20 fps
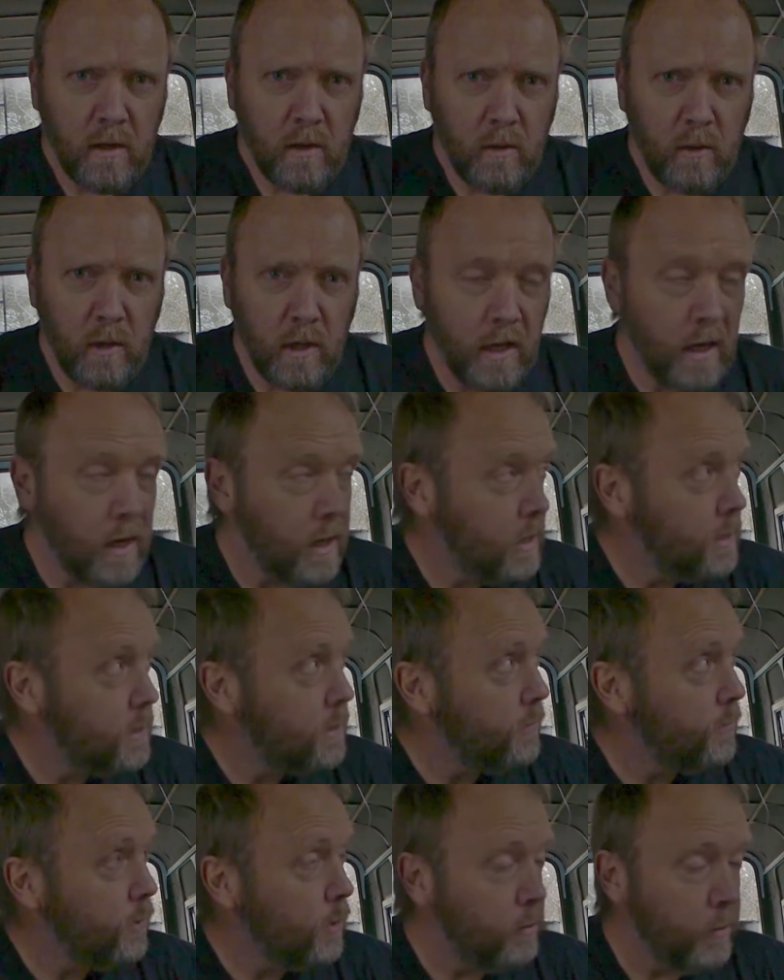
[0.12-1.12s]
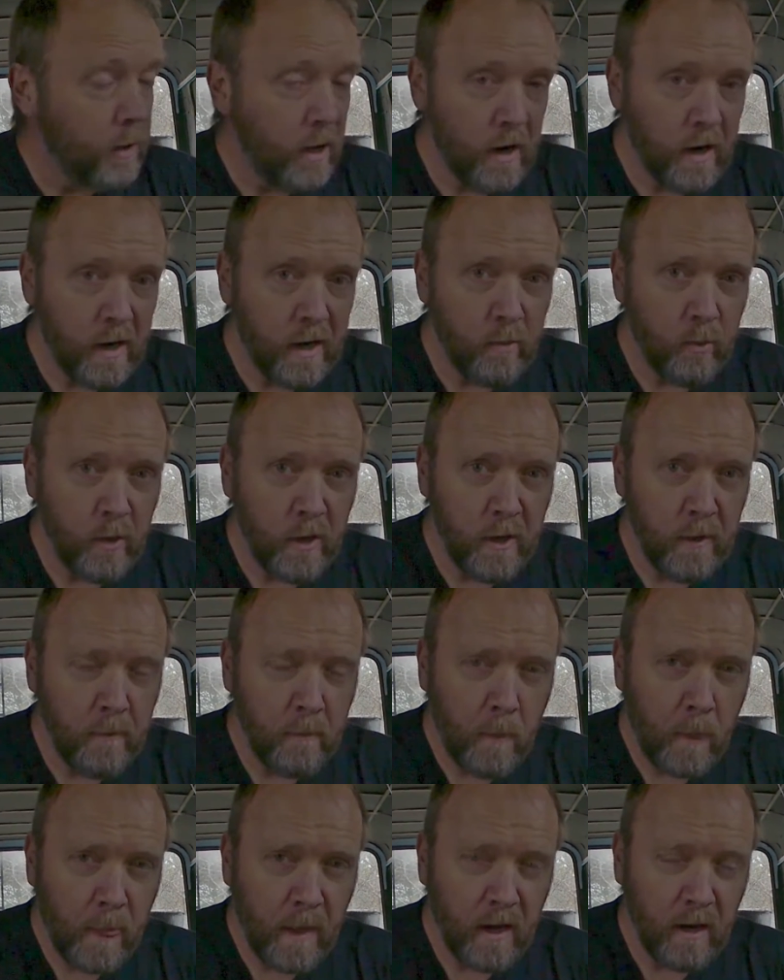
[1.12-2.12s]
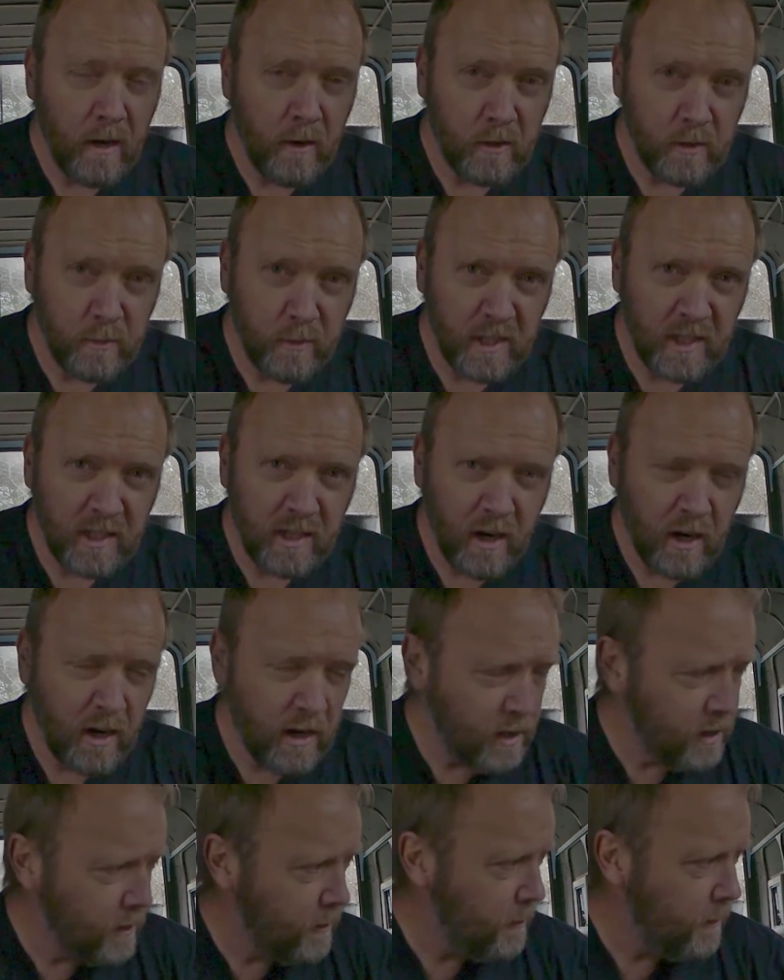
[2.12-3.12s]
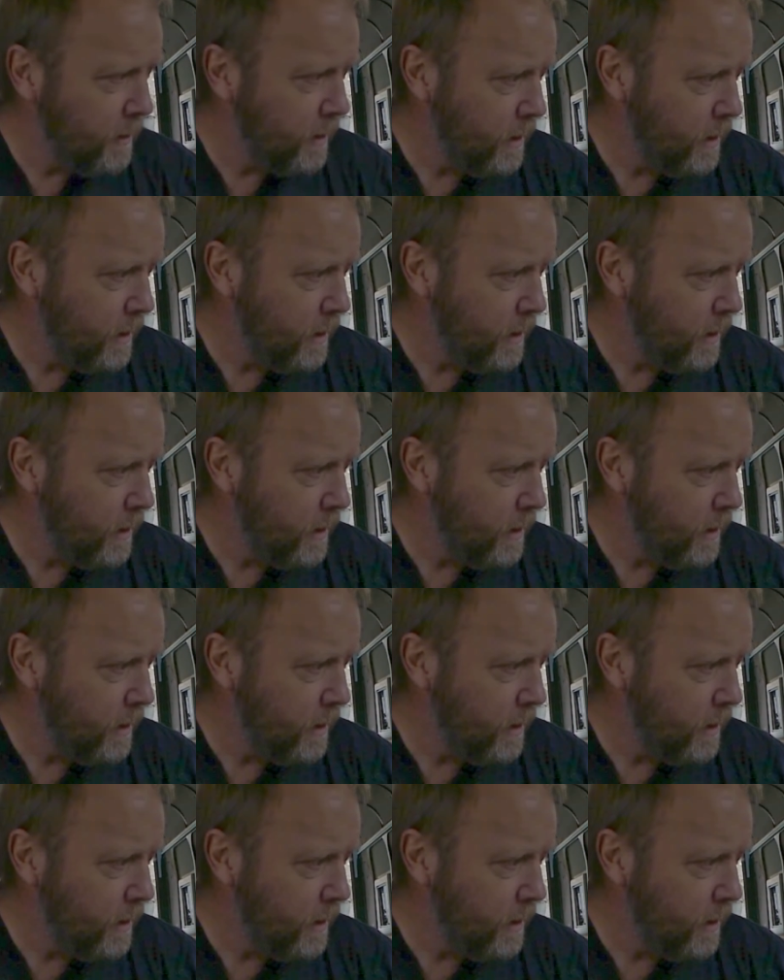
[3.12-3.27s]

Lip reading: Well guys, if you look behind me, I know it's a bit dark.